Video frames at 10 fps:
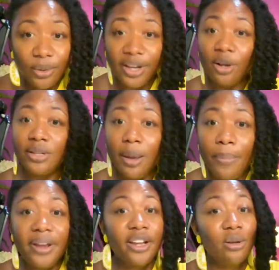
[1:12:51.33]
It goes up
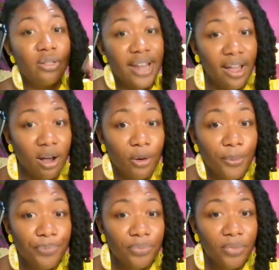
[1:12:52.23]
and it goes down.
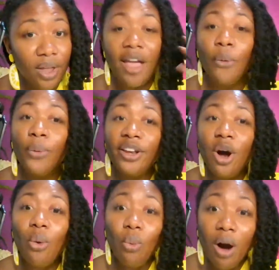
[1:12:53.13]
And we
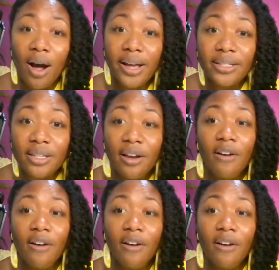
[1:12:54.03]
don't want